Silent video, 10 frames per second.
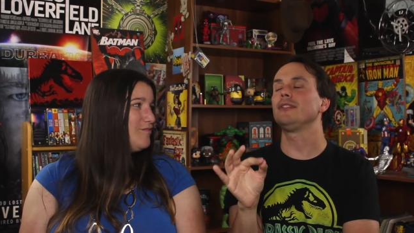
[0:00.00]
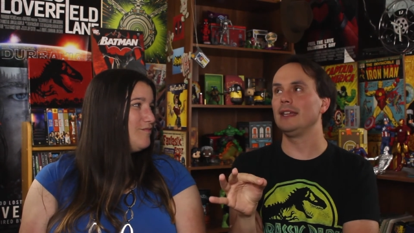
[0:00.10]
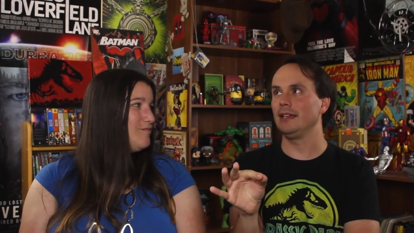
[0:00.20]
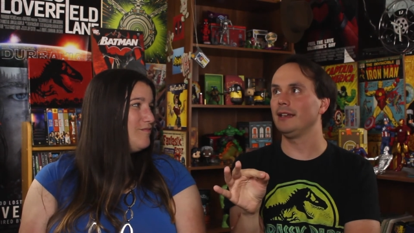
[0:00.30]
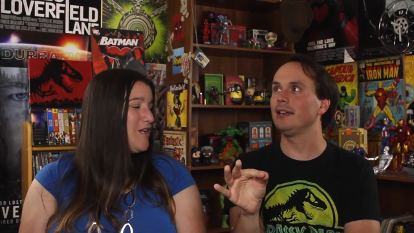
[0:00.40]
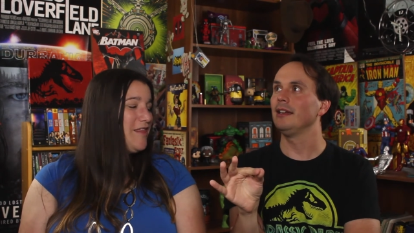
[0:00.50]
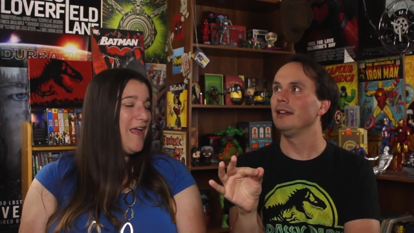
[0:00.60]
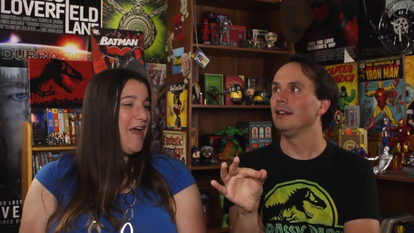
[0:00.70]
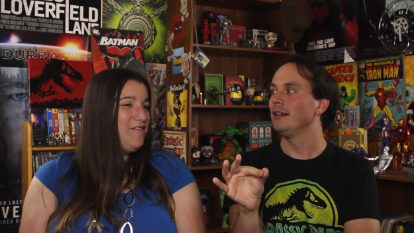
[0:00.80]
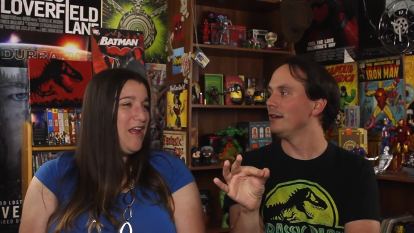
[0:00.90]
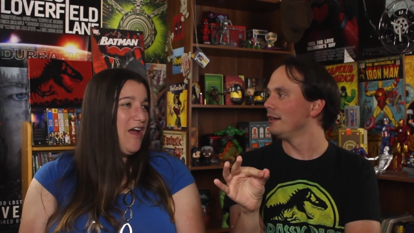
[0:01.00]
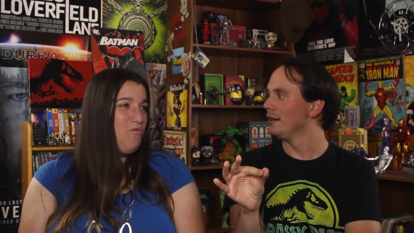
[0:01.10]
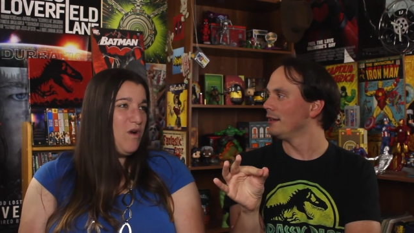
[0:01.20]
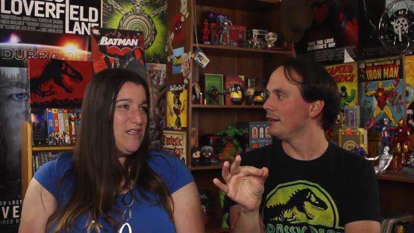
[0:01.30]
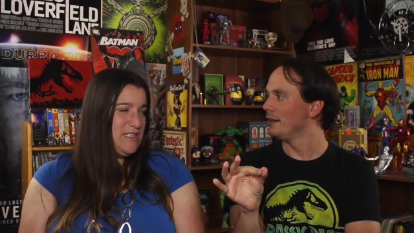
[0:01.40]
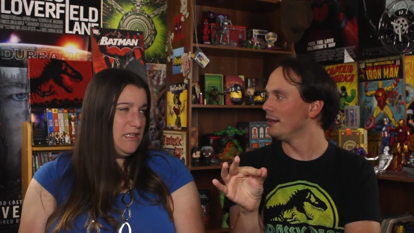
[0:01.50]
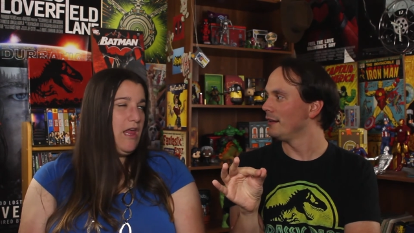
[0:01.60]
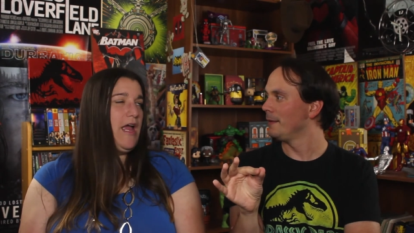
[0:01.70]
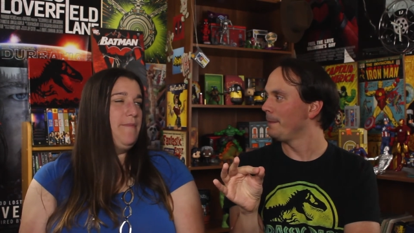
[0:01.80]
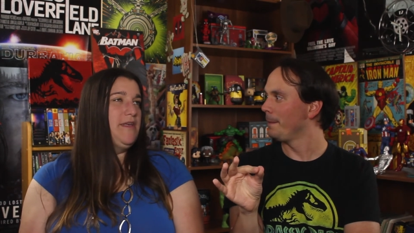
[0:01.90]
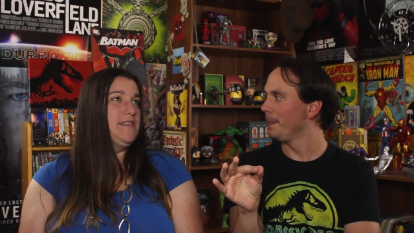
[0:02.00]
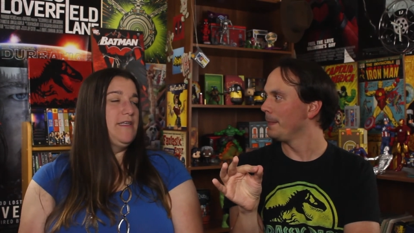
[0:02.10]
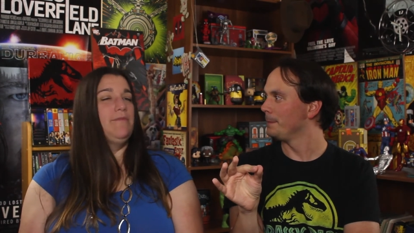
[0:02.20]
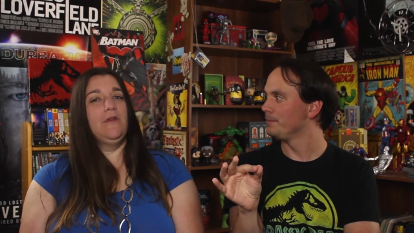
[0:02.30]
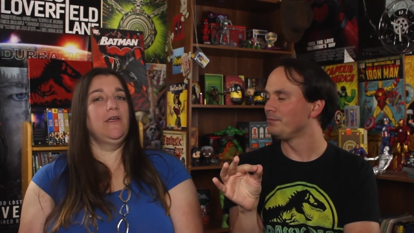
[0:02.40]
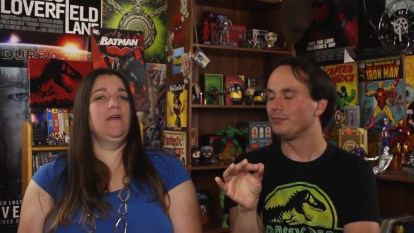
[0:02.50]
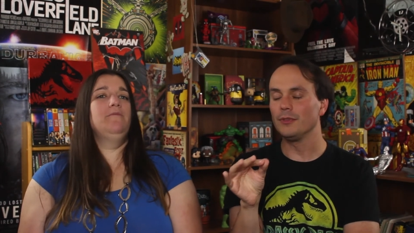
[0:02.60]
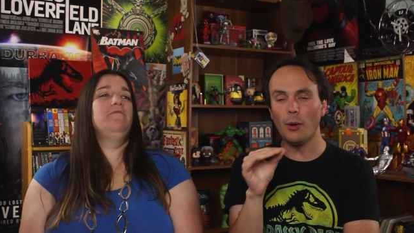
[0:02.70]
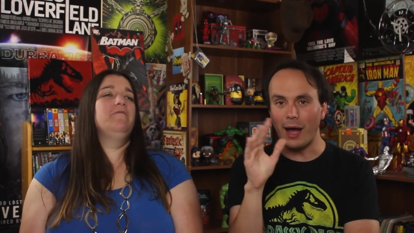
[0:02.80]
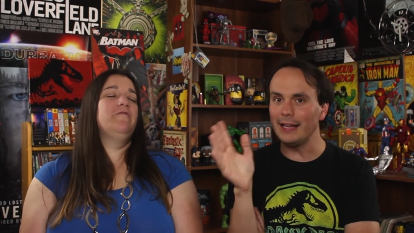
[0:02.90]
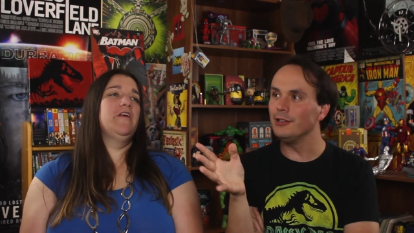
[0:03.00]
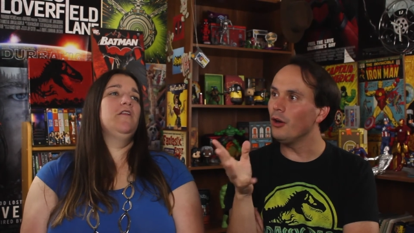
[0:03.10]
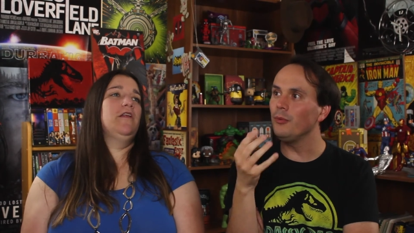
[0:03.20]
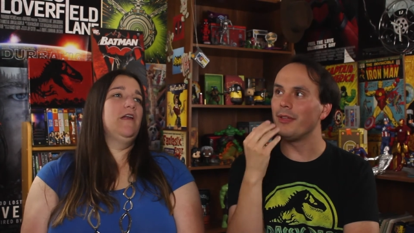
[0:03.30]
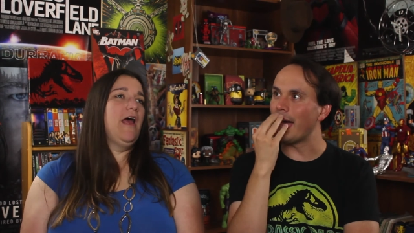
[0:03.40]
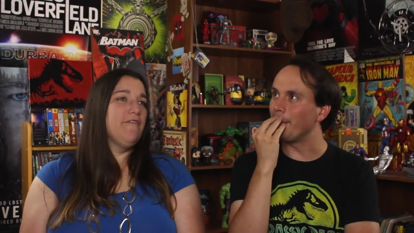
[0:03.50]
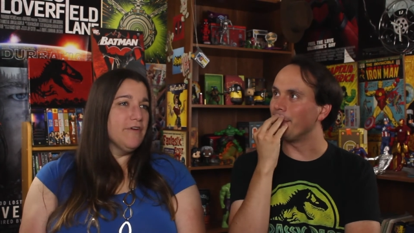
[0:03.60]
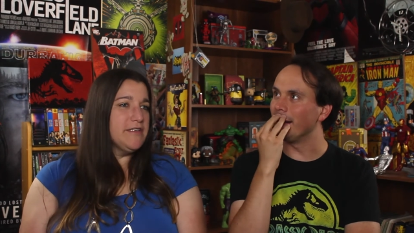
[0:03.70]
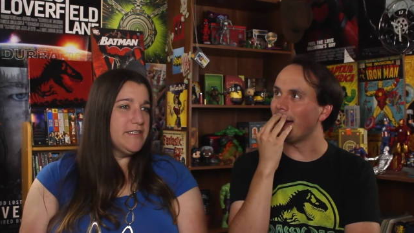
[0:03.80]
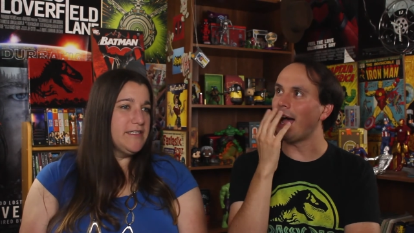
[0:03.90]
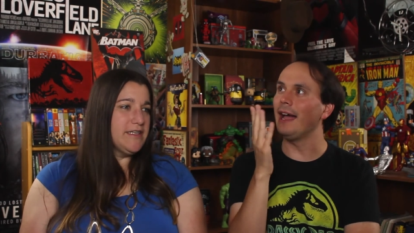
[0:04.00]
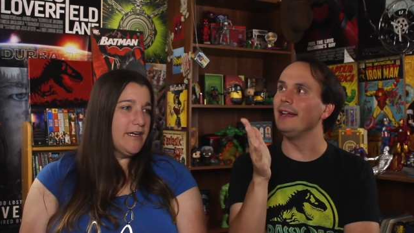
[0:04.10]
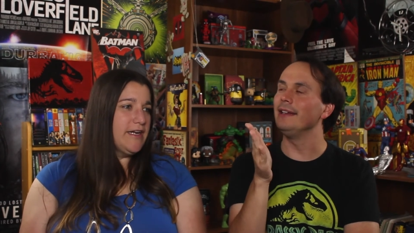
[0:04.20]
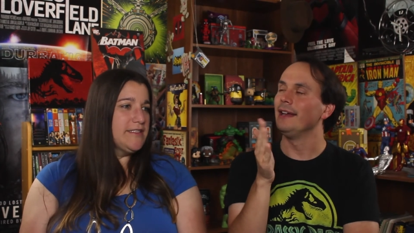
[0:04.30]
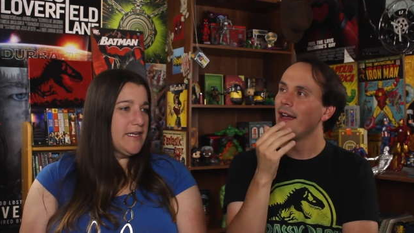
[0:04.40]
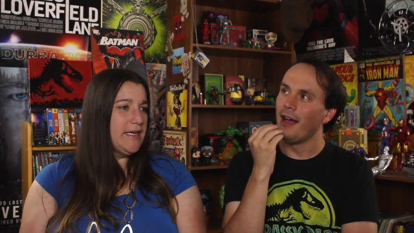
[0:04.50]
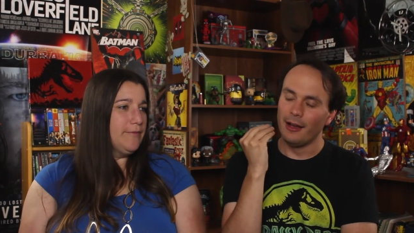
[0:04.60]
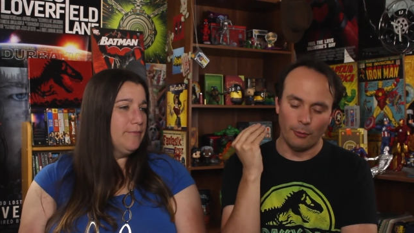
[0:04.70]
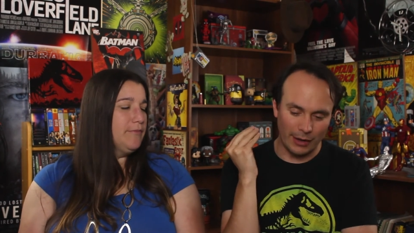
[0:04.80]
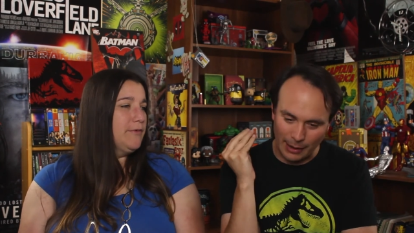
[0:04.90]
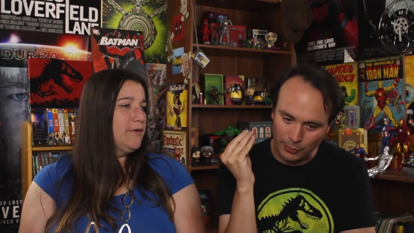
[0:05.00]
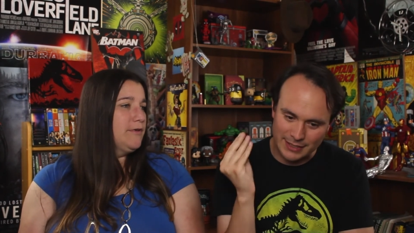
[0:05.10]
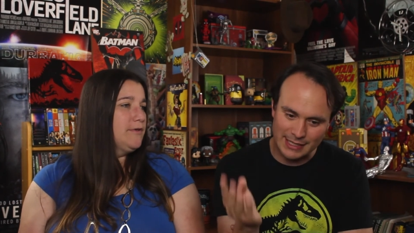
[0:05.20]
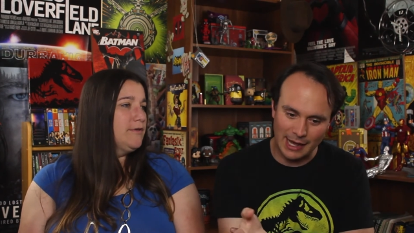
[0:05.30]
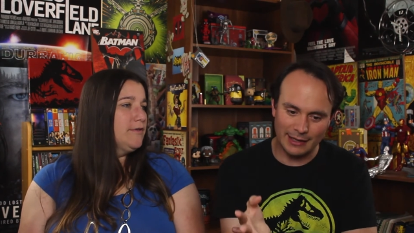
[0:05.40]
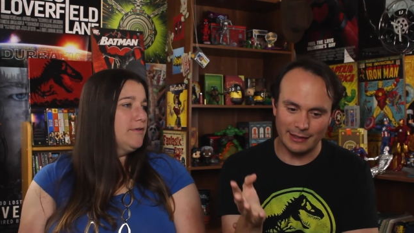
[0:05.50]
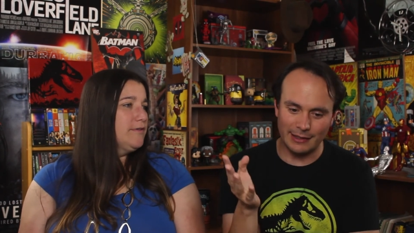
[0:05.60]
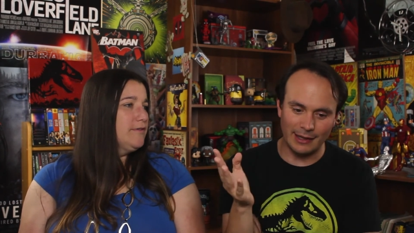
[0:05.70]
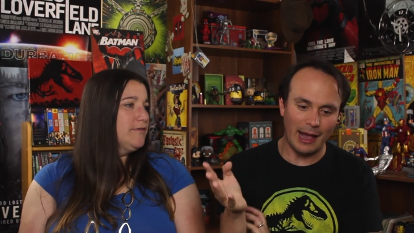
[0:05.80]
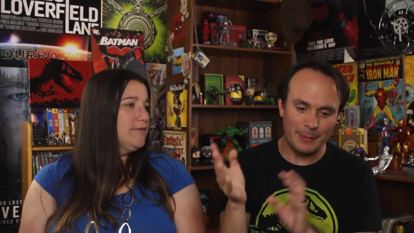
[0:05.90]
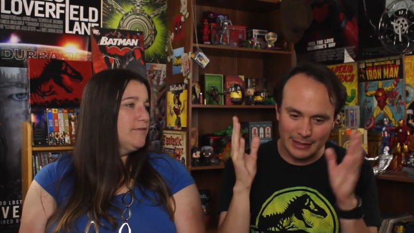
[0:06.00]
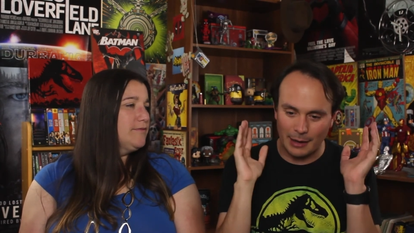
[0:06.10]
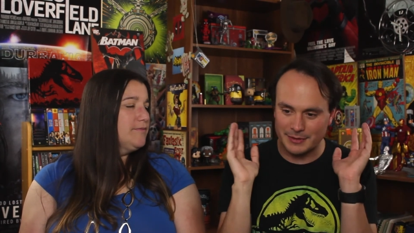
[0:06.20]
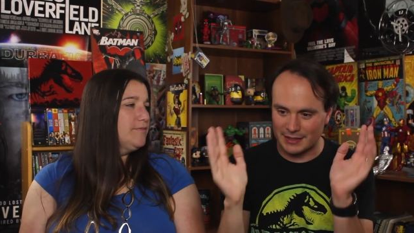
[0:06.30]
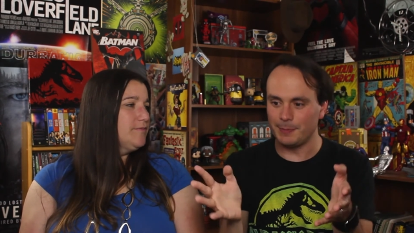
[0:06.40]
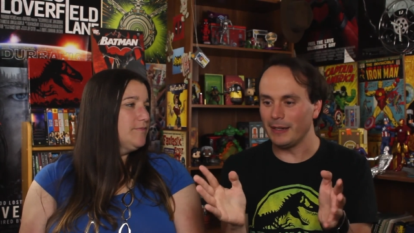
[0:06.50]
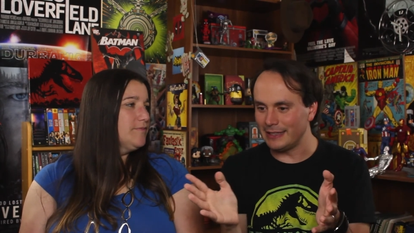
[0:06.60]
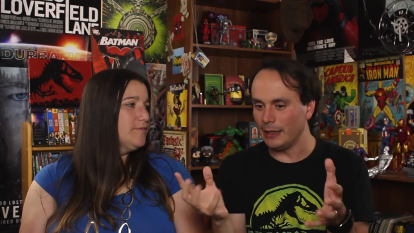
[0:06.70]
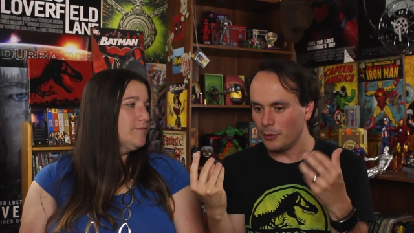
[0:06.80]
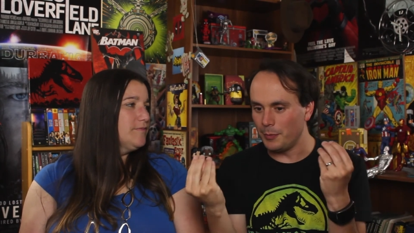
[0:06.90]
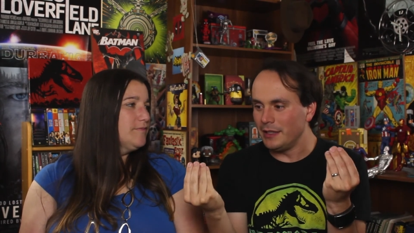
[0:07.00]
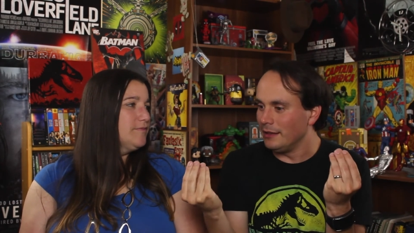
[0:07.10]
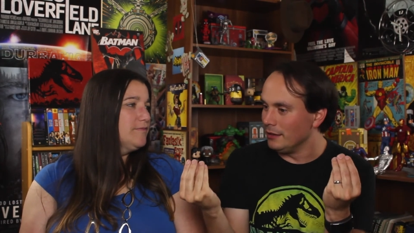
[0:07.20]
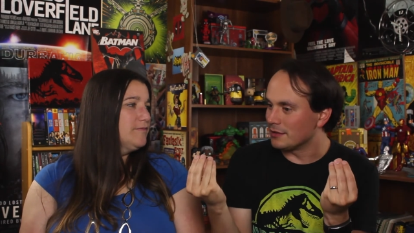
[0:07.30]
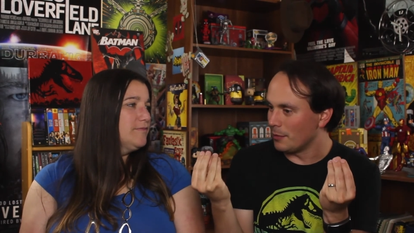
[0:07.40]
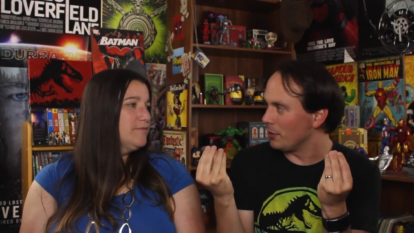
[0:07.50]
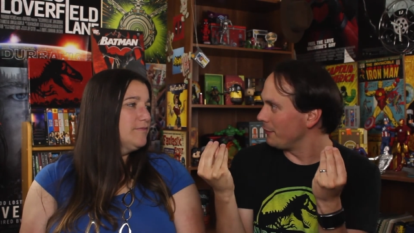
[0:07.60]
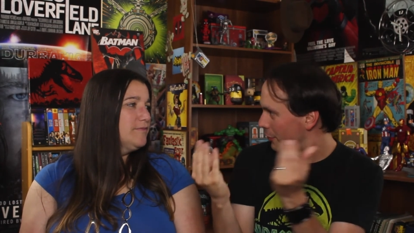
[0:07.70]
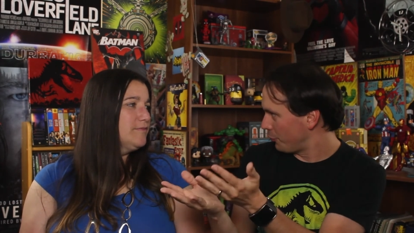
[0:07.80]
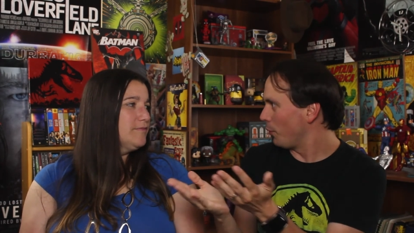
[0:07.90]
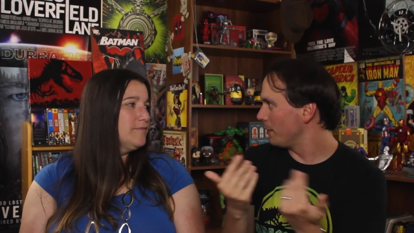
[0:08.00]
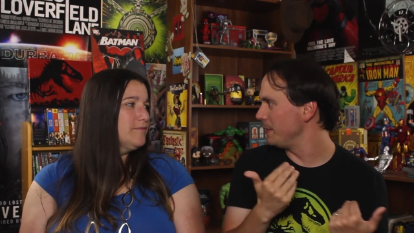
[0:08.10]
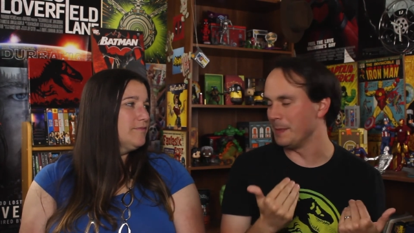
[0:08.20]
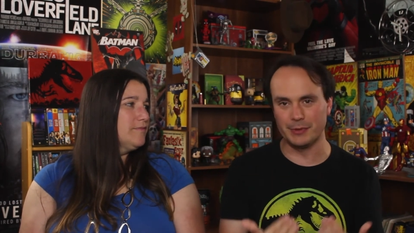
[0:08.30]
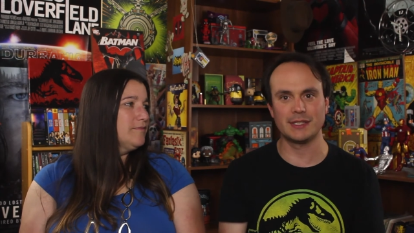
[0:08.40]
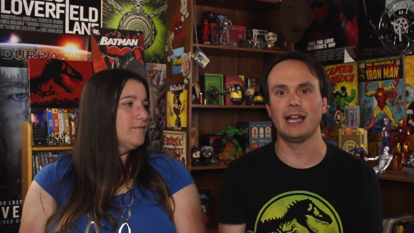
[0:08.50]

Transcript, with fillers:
Speaker 1: think...
Speaker 2: They have to have one slimy sibling
Speaker 1: every season, and it's him. What I was not... I mean, I was expecting him to be somewhat of a thorn in people's